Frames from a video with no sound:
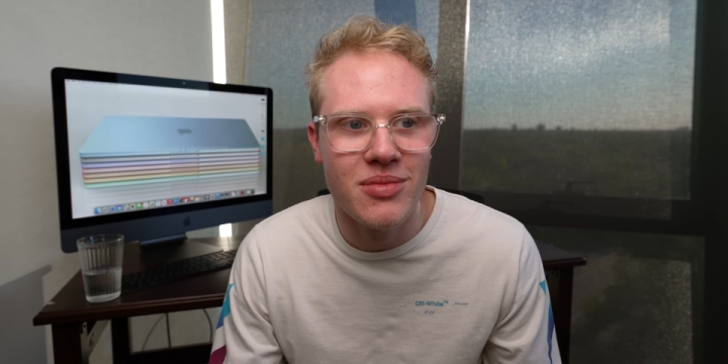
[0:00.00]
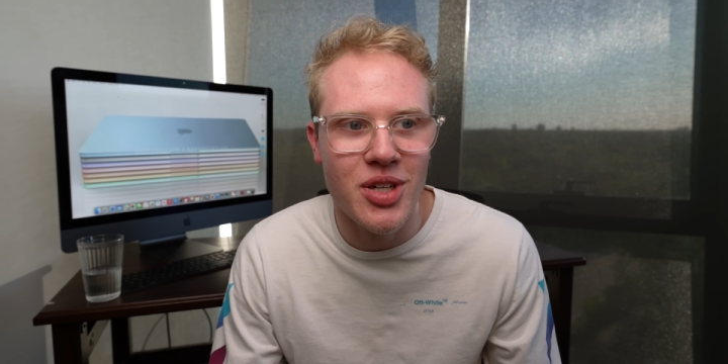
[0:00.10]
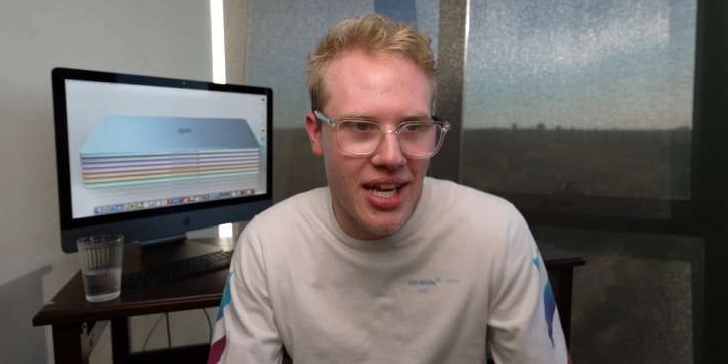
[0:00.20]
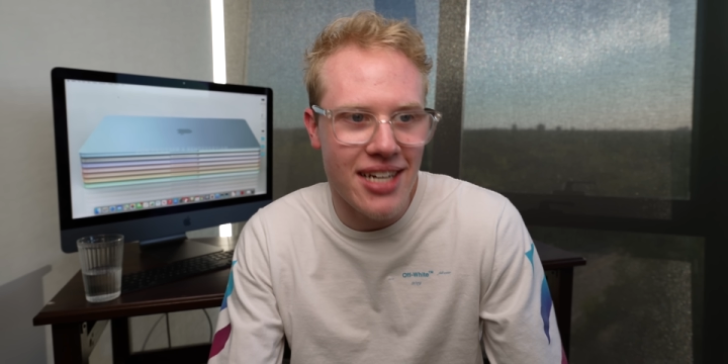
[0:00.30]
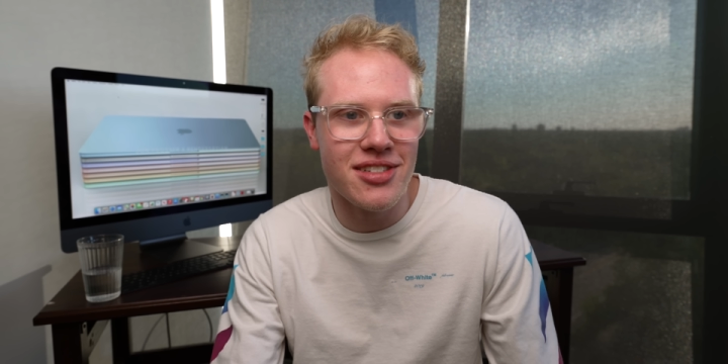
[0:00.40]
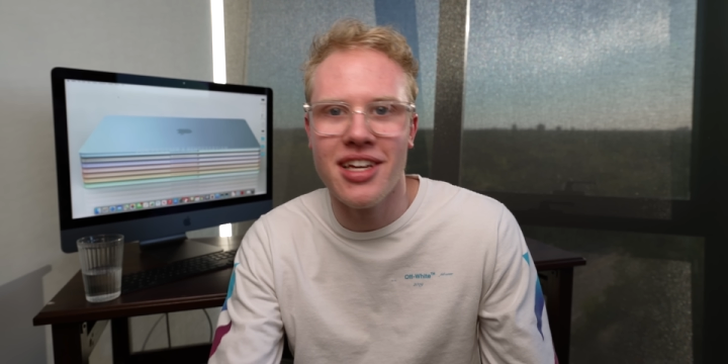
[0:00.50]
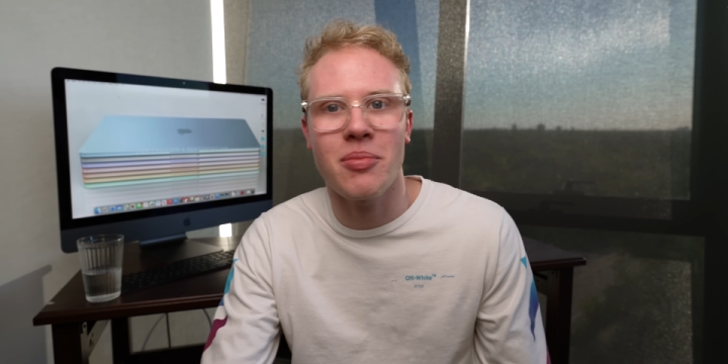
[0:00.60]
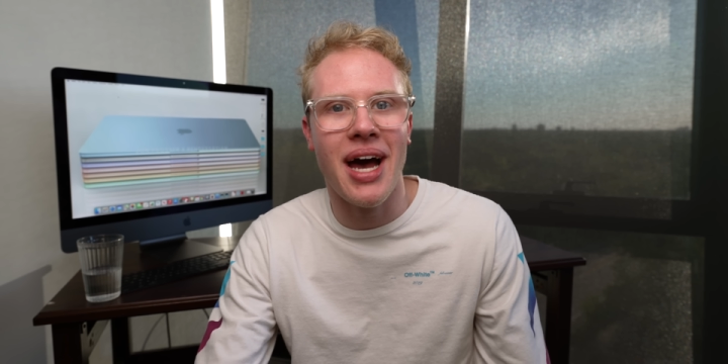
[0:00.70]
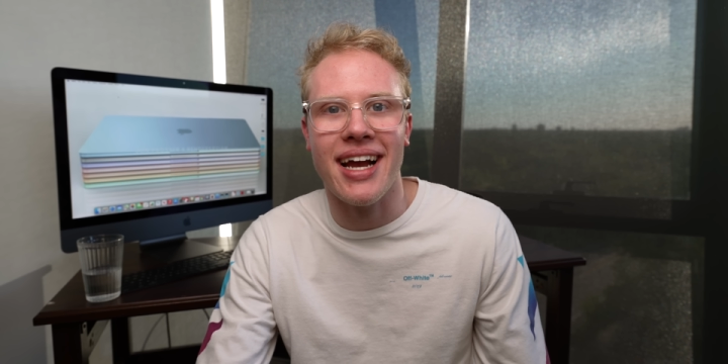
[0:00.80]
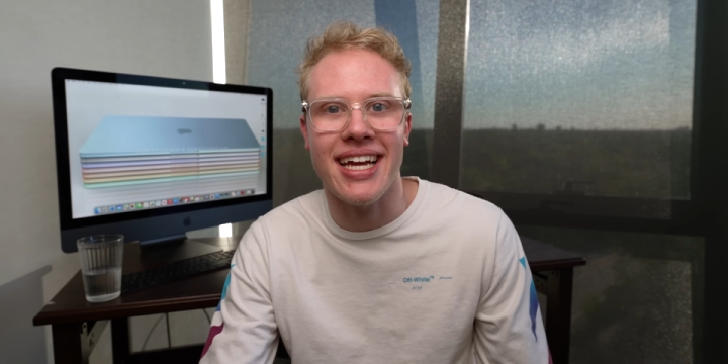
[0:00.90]
You can't just get a
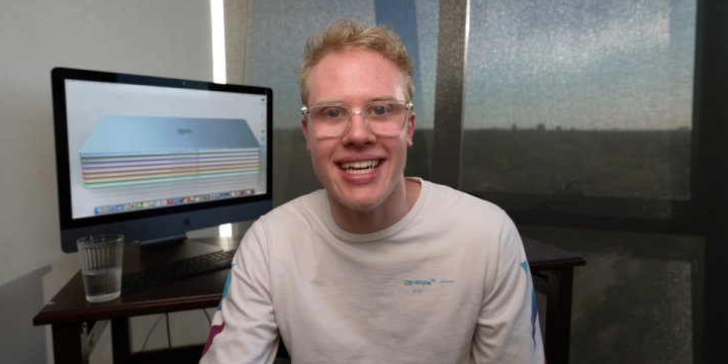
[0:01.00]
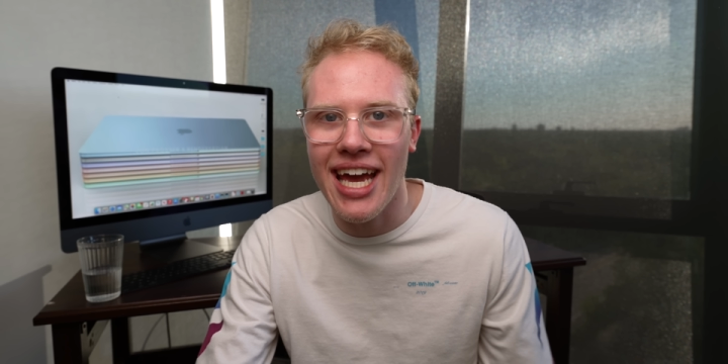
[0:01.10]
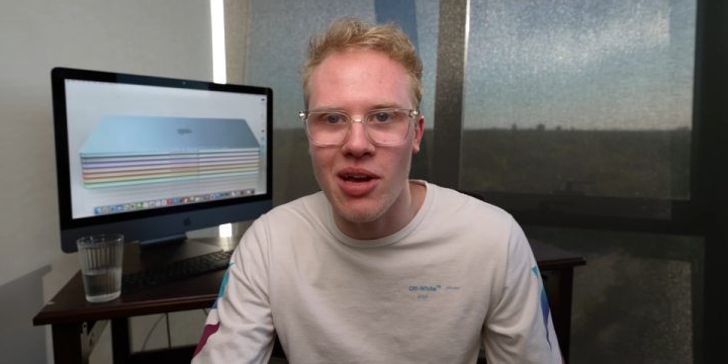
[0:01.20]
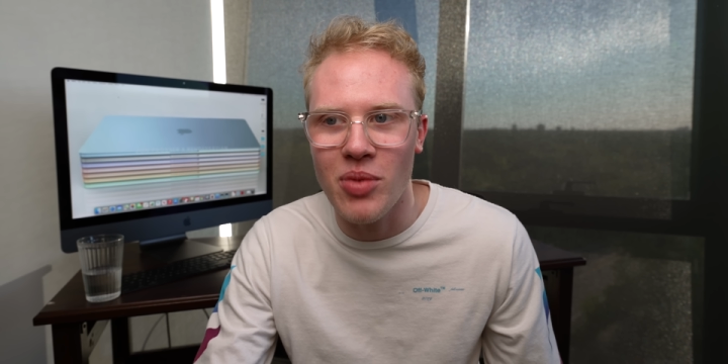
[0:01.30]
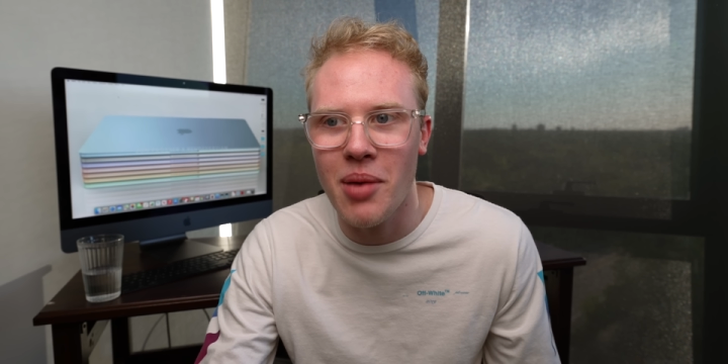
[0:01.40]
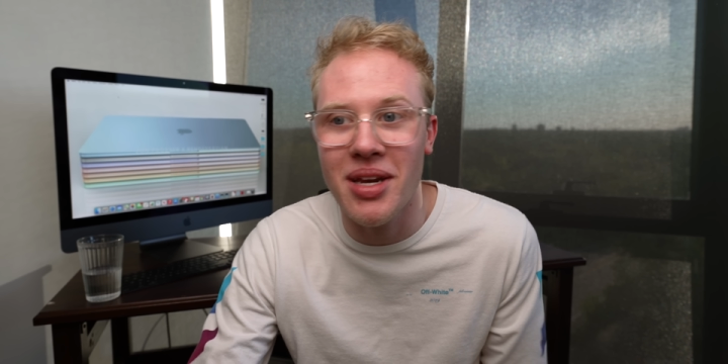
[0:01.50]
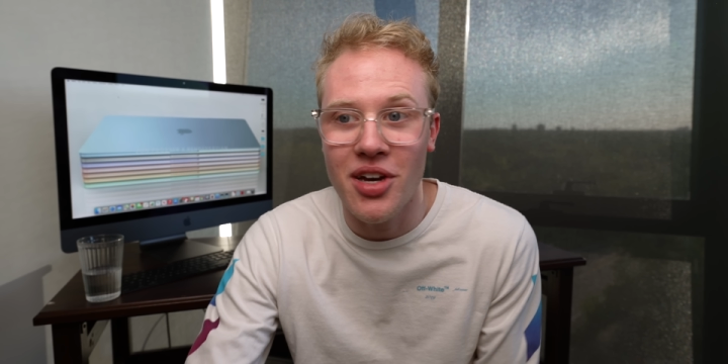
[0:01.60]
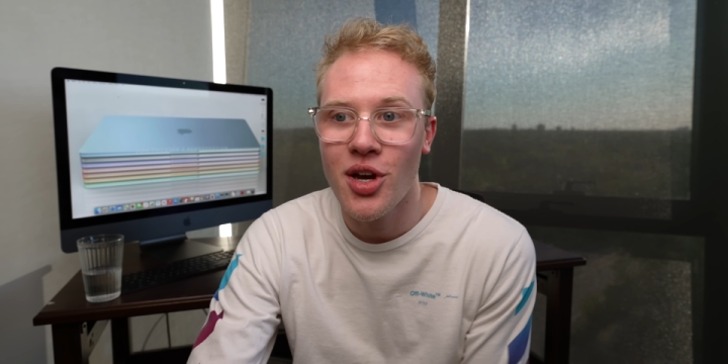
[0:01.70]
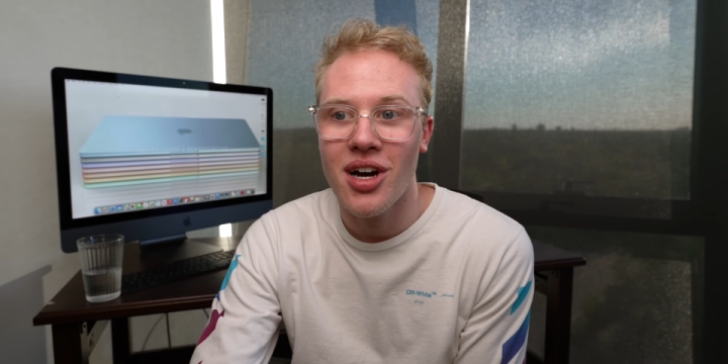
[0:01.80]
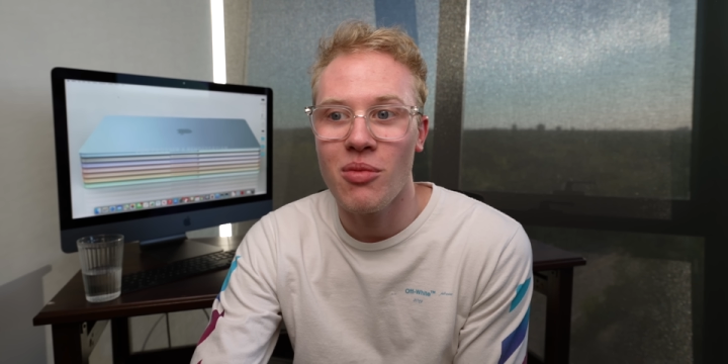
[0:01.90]
Mac and game. I mean,
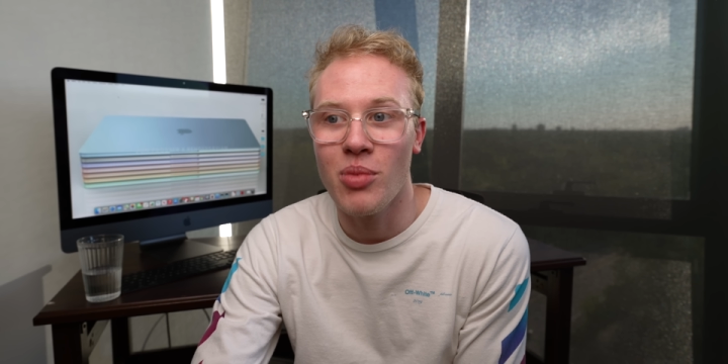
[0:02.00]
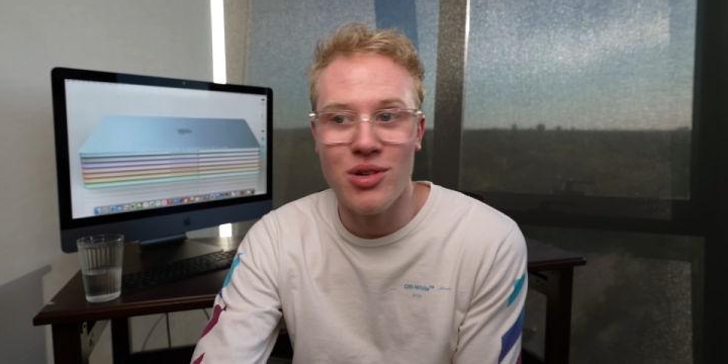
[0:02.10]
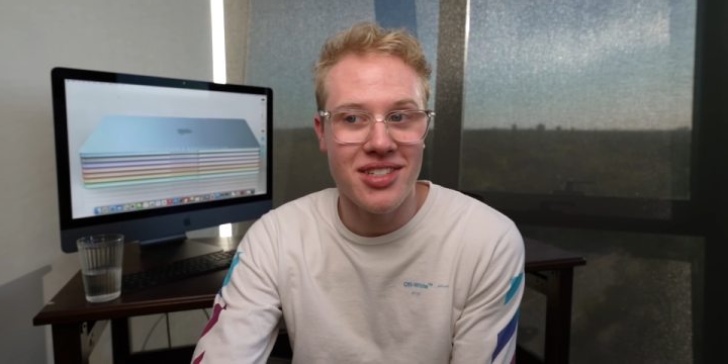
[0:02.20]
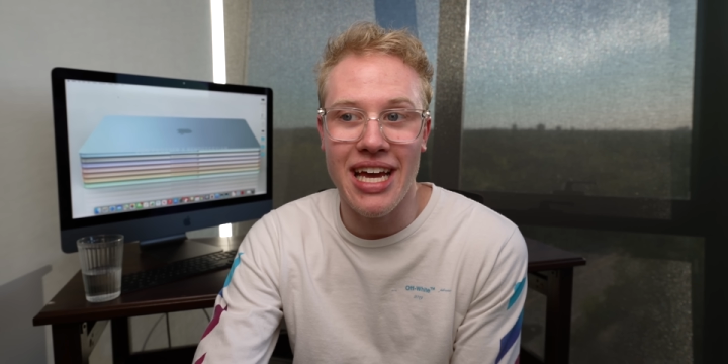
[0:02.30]
most